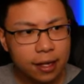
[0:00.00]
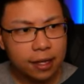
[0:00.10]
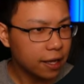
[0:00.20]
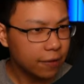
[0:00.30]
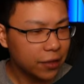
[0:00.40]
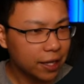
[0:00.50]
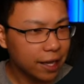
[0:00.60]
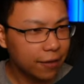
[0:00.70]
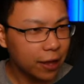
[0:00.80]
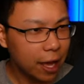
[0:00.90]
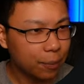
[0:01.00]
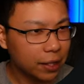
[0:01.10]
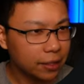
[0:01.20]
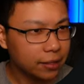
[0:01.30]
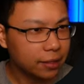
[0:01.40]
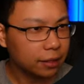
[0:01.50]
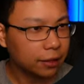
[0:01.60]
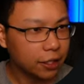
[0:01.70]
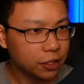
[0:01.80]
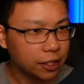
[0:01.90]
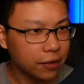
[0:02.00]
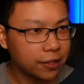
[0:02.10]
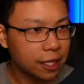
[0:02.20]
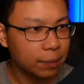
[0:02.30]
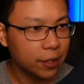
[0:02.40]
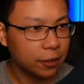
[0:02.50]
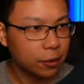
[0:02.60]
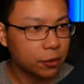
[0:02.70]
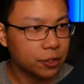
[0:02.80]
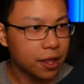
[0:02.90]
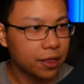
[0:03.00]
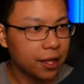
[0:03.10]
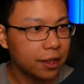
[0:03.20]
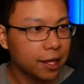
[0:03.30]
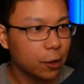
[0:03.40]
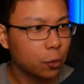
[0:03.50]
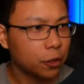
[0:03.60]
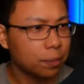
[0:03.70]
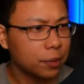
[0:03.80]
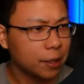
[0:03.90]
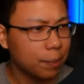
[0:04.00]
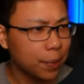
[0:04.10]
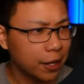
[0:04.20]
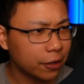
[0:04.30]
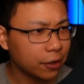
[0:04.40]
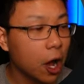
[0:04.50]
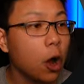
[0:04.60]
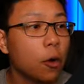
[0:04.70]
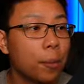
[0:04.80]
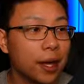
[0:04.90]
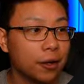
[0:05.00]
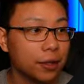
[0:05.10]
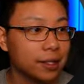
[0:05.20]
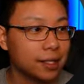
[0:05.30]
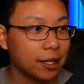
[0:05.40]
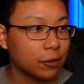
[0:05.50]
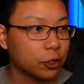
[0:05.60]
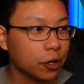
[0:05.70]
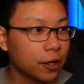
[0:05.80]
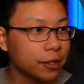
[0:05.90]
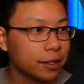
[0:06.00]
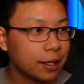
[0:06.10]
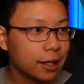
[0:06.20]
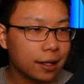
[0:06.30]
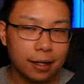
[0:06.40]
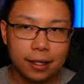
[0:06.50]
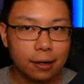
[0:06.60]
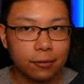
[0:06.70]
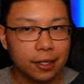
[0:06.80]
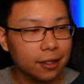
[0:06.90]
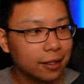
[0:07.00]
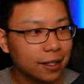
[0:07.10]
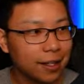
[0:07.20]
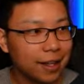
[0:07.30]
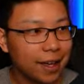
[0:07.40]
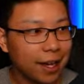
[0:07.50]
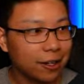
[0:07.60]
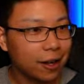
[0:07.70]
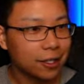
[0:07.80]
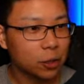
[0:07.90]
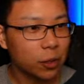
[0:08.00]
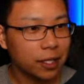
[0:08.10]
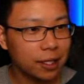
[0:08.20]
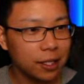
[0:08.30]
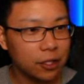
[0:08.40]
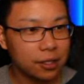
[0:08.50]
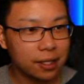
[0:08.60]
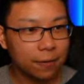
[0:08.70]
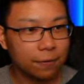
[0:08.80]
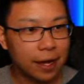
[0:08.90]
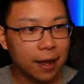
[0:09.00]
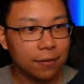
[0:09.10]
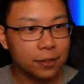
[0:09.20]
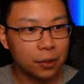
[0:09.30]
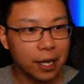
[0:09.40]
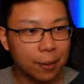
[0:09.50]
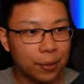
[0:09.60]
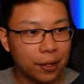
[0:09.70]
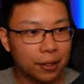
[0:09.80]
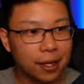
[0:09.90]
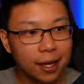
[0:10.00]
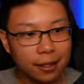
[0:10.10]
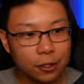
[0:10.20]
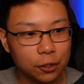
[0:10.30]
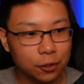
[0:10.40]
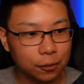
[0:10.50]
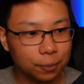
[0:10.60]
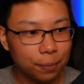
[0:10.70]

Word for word: If they gave epics, legendaries, and mythicals, then they would be better. Oh, better than sacred shards. Can't read. And cost twenty each instead of five. So yeah, money. Yeah, that's true.